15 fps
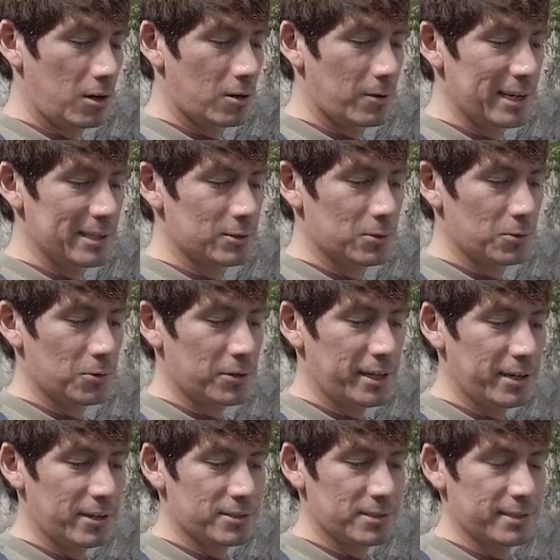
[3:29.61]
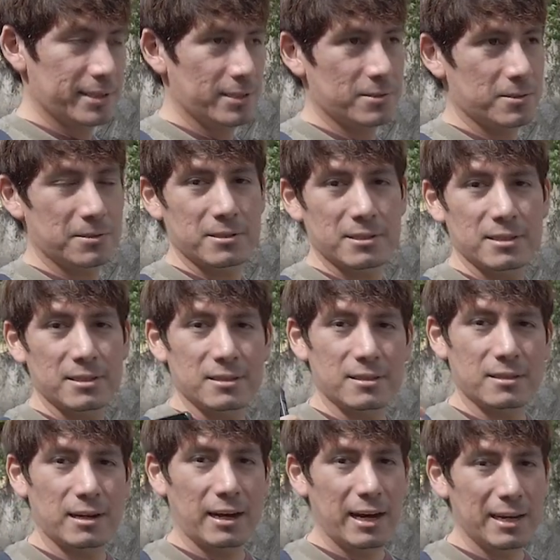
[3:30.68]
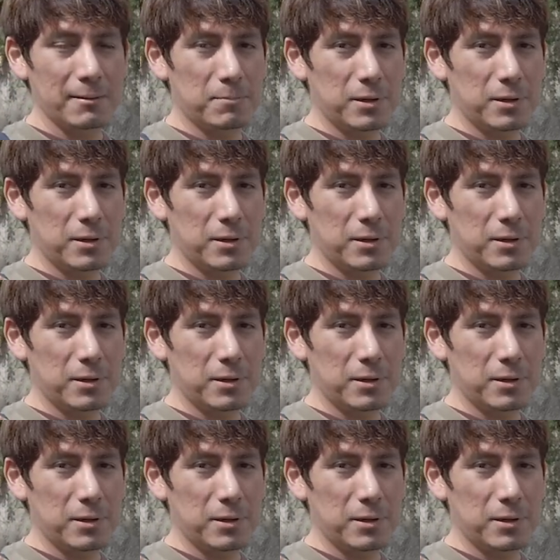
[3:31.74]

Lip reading: Alright, so here's the deal. I